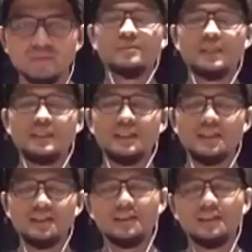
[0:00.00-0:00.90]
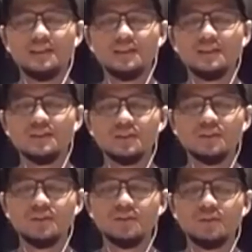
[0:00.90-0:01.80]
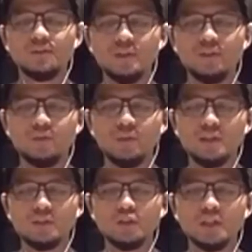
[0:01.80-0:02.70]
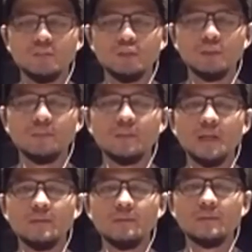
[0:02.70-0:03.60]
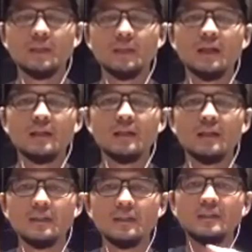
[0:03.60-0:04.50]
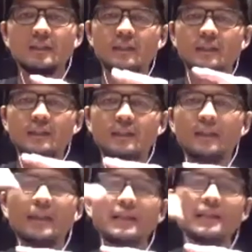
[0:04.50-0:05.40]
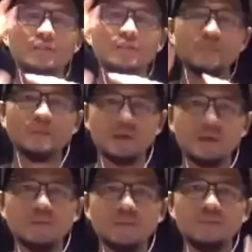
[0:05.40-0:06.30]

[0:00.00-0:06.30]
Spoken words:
Mbak Ayen. So if we are talking about the problem, there are three layers of the problem.